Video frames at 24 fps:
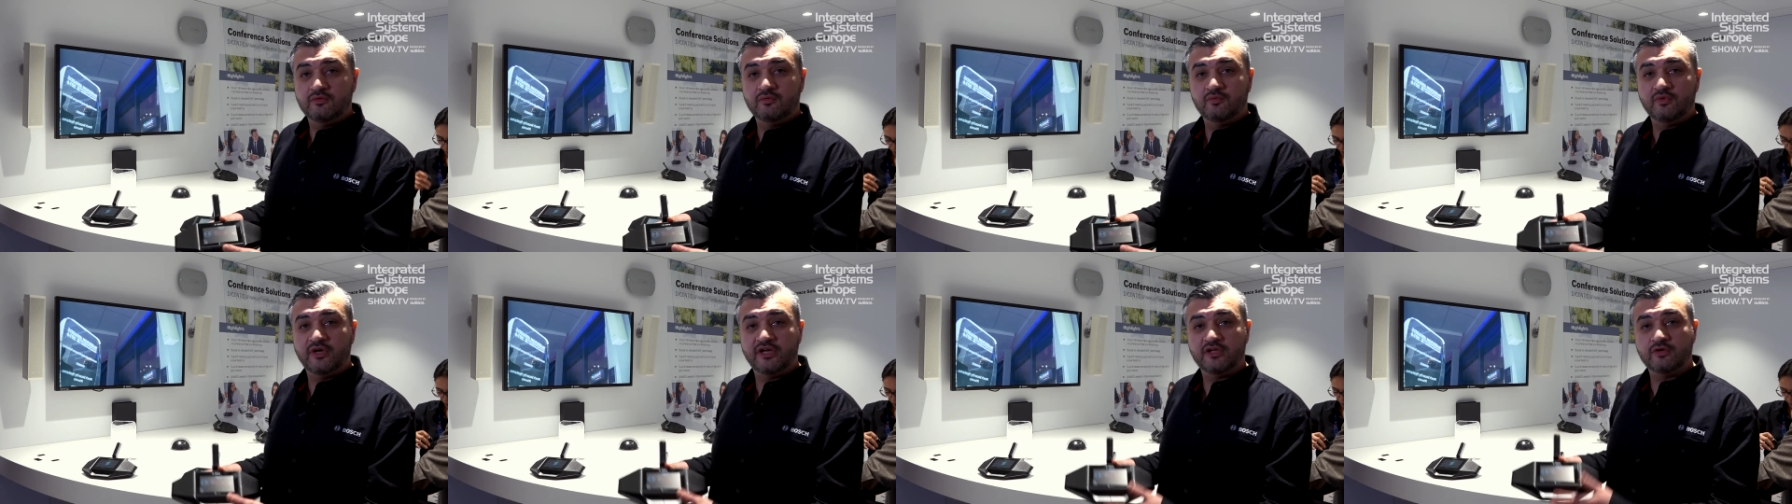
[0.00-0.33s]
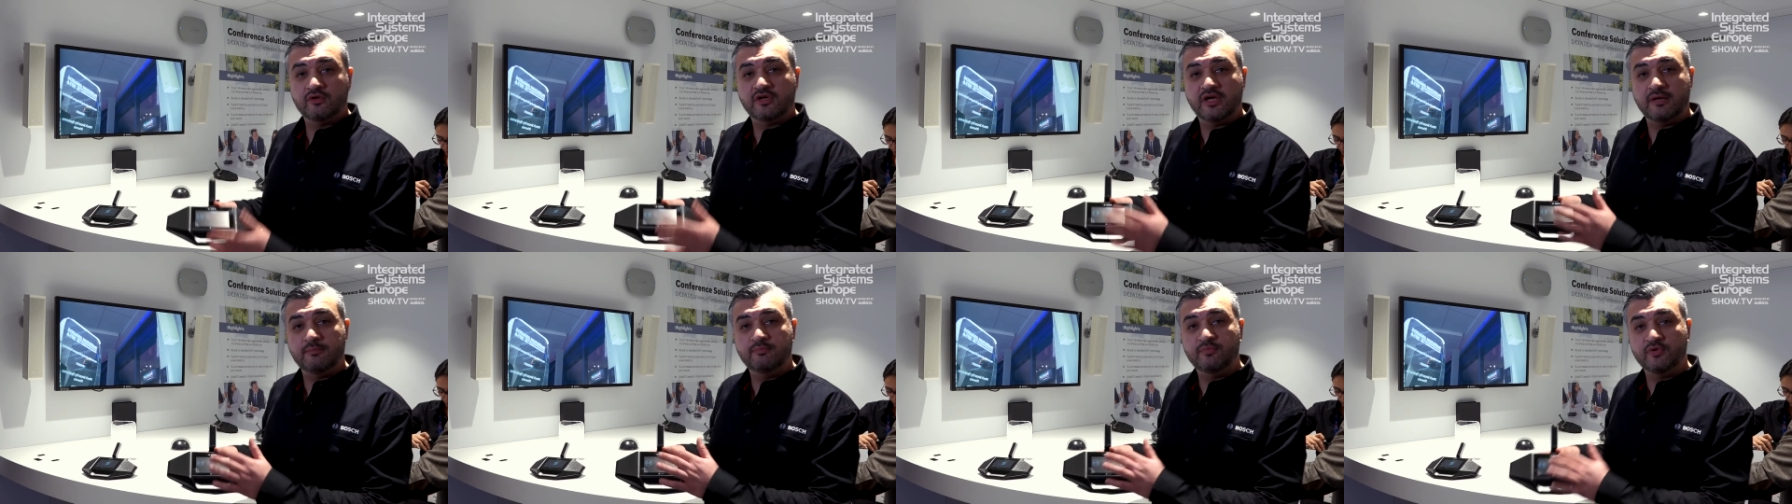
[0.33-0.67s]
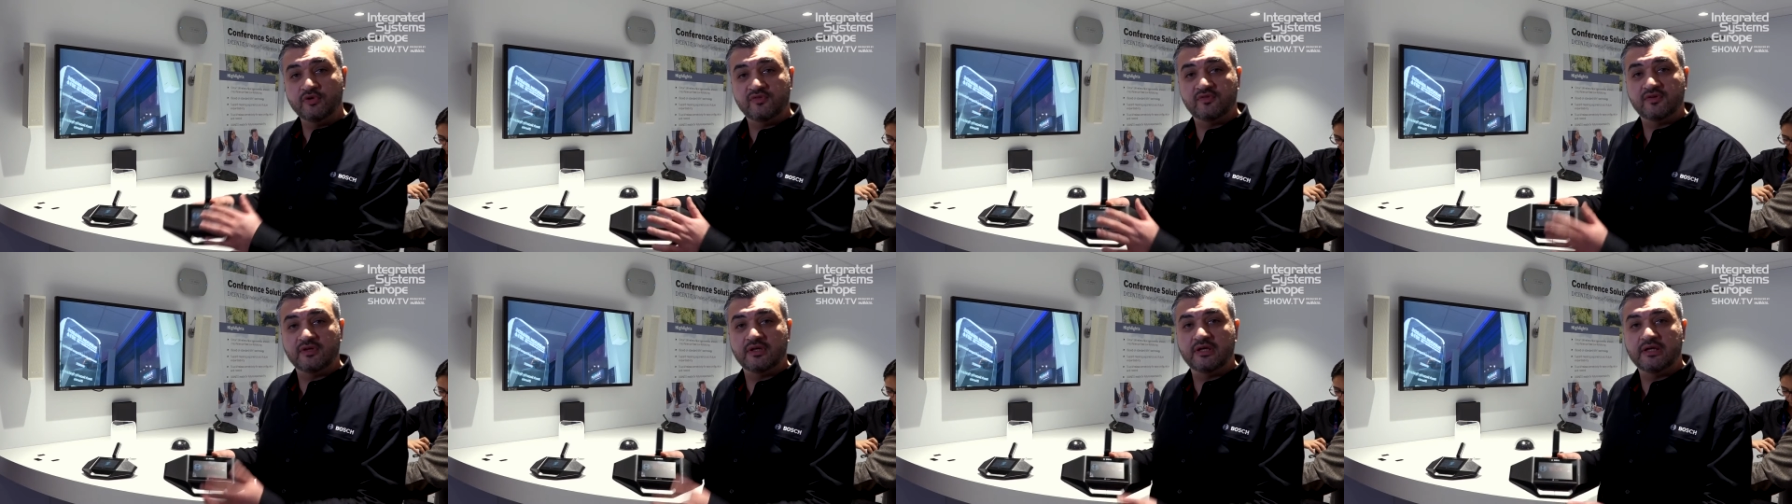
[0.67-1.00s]
where you can
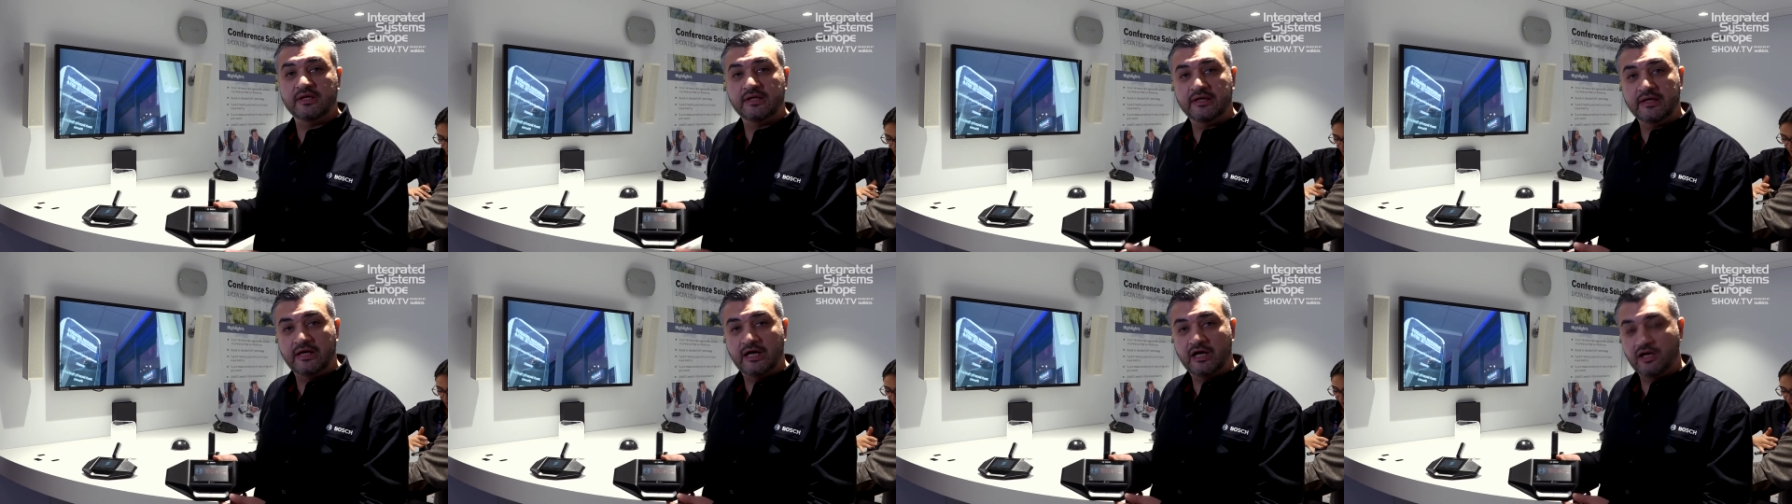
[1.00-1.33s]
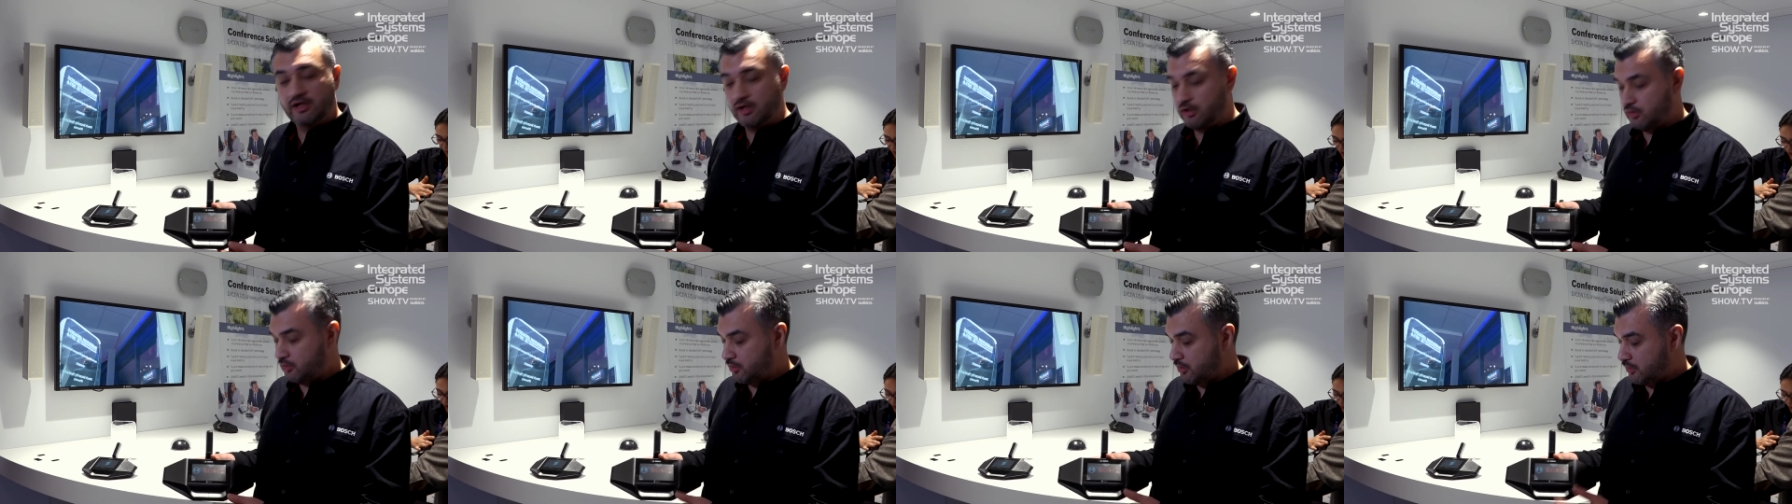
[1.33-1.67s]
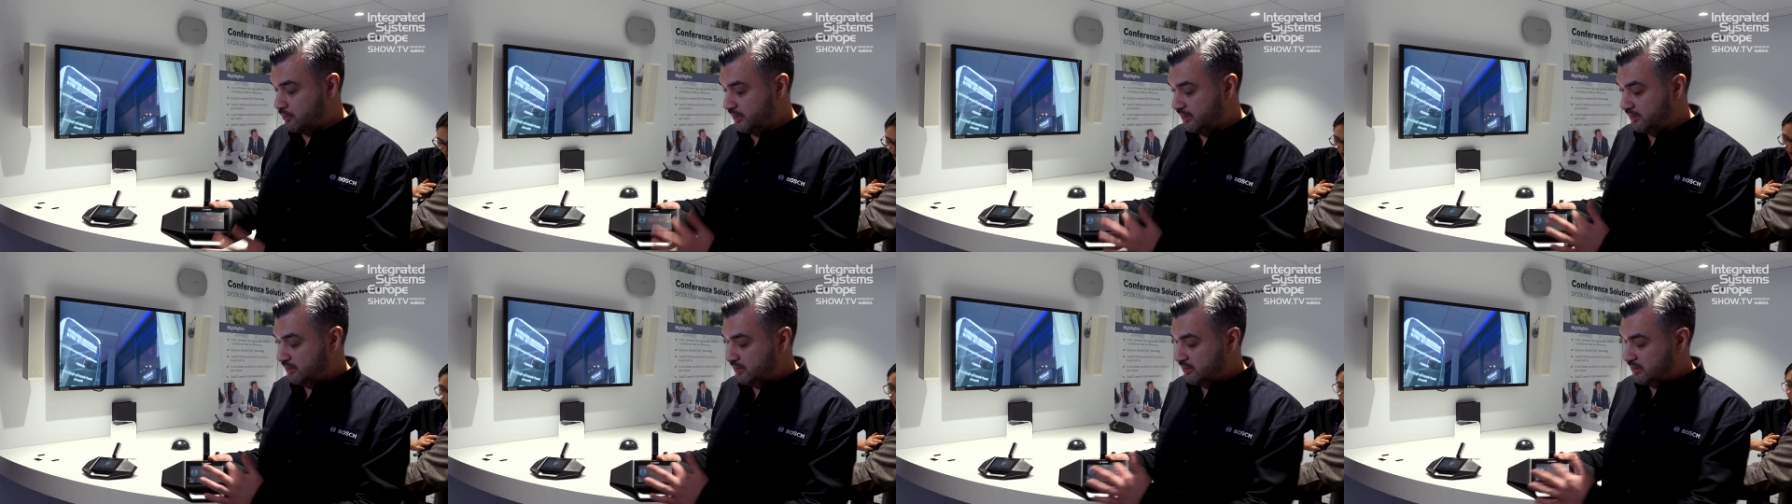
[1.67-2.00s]
put a
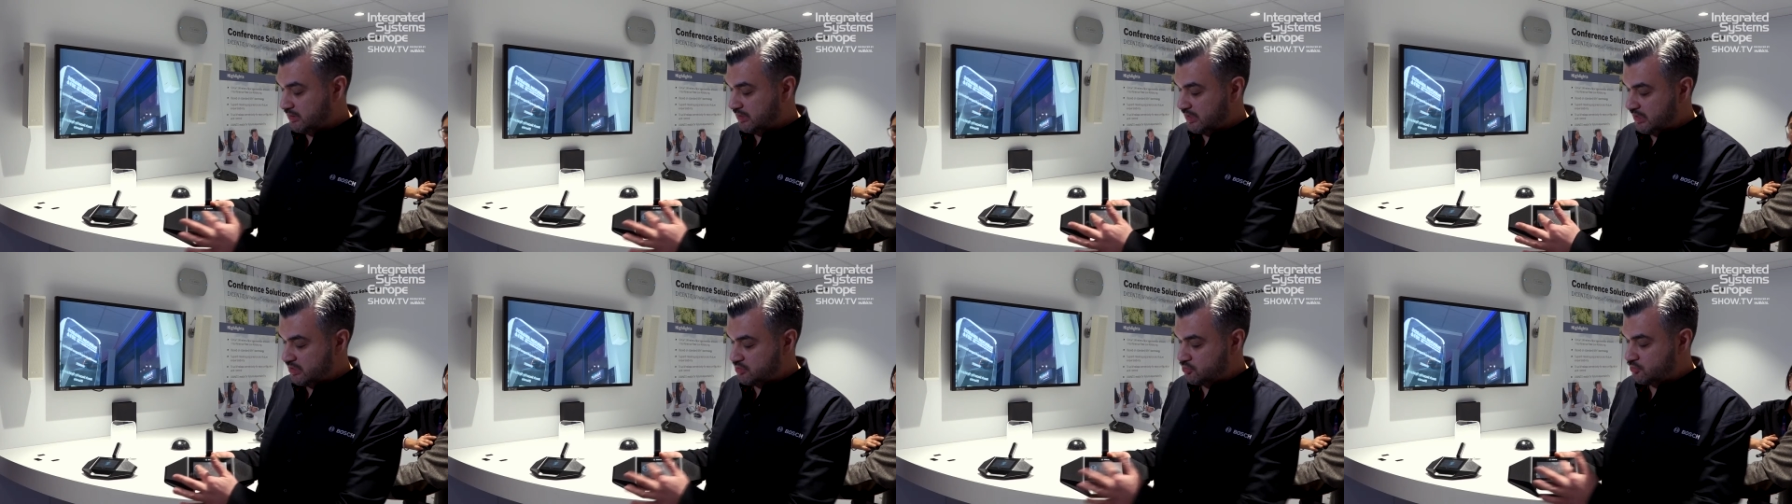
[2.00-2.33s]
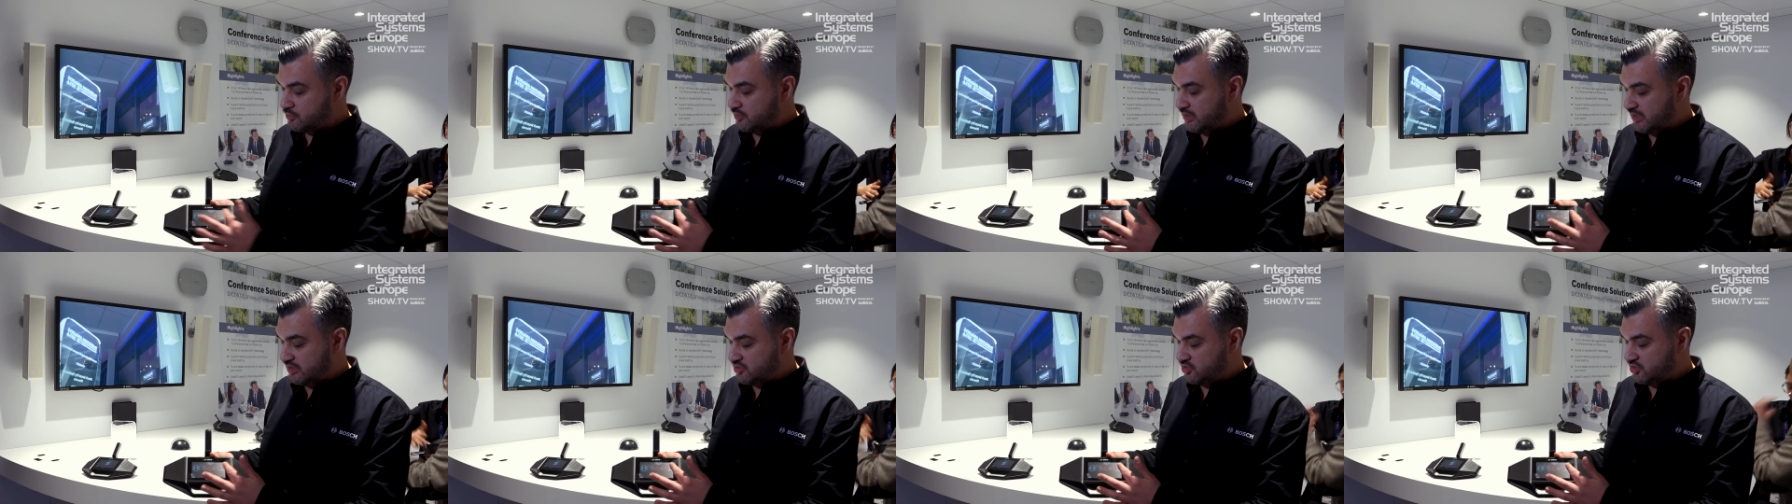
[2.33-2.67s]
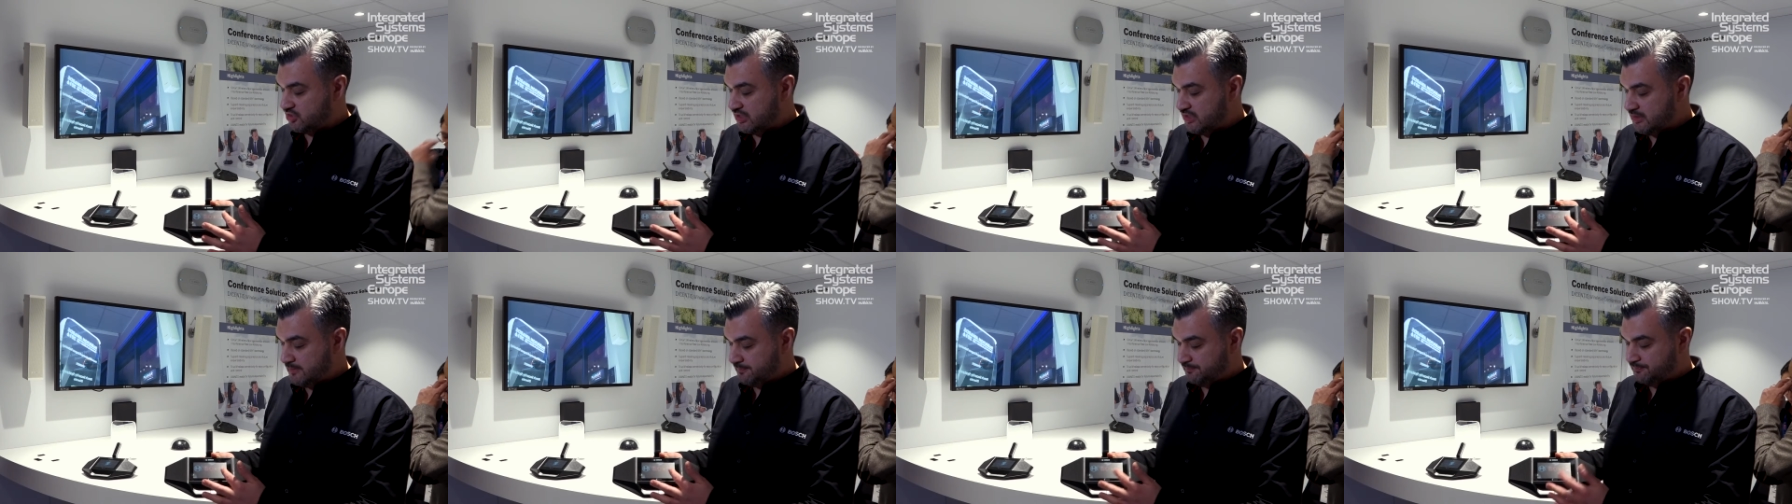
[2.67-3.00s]
logo in, as you can
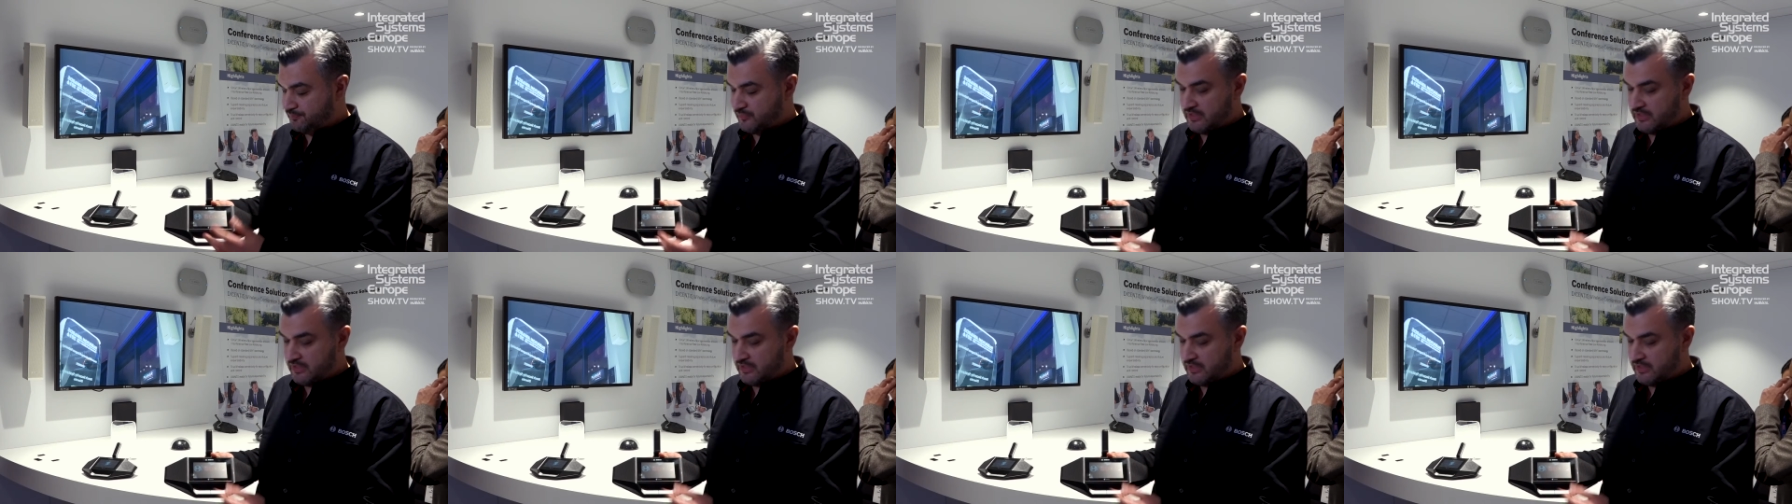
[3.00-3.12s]
see,